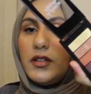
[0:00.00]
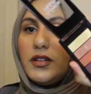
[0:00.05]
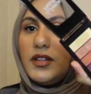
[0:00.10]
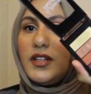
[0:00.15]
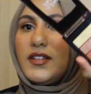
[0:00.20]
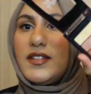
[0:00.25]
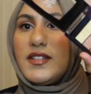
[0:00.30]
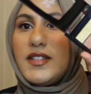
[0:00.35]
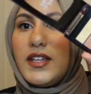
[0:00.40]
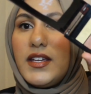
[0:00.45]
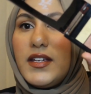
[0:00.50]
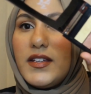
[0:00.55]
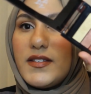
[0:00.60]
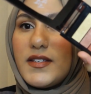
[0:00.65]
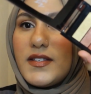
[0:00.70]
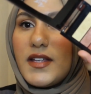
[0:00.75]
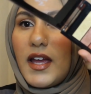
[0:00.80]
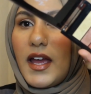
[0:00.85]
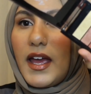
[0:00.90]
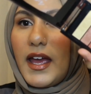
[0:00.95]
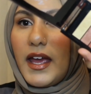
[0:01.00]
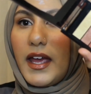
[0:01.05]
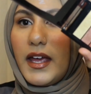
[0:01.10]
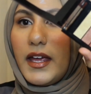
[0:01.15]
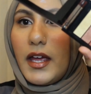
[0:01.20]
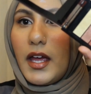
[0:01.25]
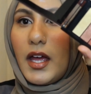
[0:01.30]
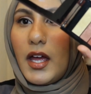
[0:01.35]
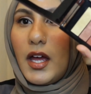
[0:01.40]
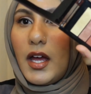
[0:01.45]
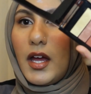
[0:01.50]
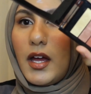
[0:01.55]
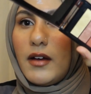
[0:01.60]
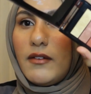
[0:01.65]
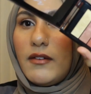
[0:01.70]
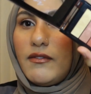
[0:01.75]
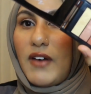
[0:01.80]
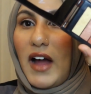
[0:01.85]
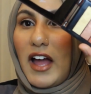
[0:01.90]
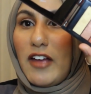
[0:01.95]
this is a
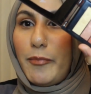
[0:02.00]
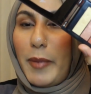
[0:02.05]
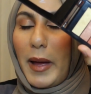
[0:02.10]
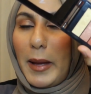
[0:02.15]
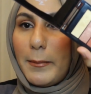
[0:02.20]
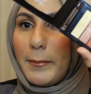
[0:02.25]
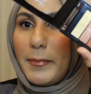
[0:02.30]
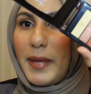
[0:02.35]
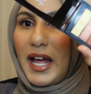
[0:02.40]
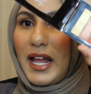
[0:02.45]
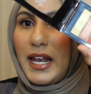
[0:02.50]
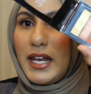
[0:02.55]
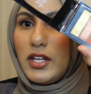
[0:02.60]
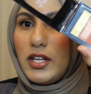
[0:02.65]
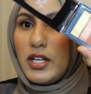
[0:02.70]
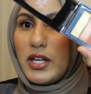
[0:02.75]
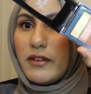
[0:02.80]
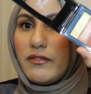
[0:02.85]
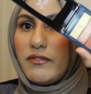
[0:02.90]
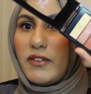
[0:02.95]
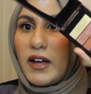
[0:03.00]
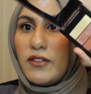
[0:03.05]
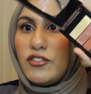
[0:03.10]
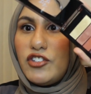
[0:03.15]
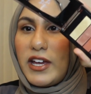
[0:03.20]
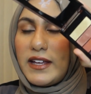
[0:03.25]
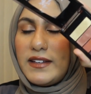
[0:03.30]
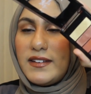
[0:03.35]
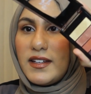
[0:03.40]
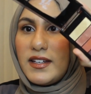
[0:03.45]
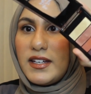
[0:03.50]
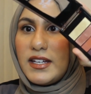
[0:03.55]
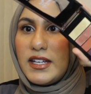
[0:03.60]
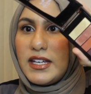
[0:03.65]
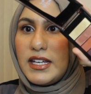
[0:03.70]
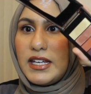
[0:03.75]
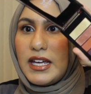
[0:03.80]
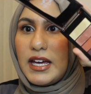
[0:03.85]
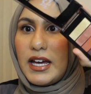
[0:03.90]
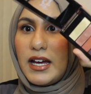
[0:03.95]
£5 palette. You get 5 shades in
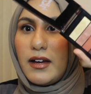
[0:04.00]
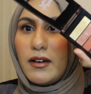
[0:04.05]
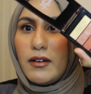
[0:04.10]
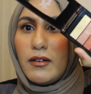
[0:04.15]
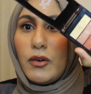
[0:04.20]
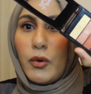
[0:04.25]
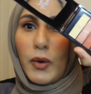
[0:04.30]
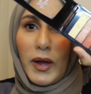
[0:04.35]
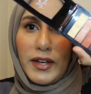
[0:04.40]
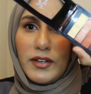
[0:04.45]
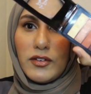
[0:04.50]
here, quite